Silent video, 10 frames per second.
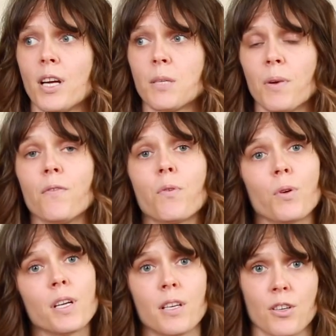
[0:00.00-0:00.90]
I spent
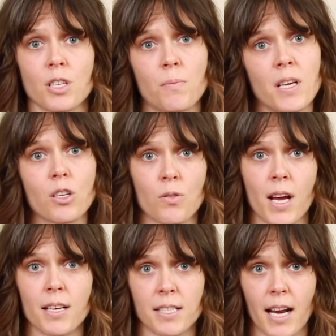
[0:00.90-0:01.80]
4 years being
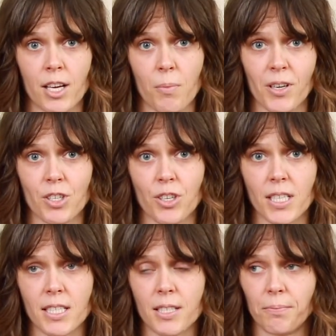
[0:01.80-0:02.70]
trained as an
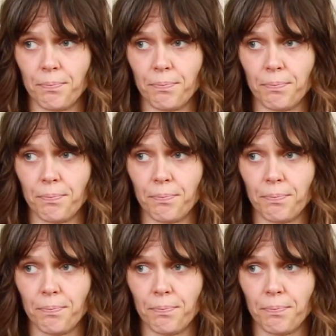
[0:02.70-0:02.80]
acupuncturist.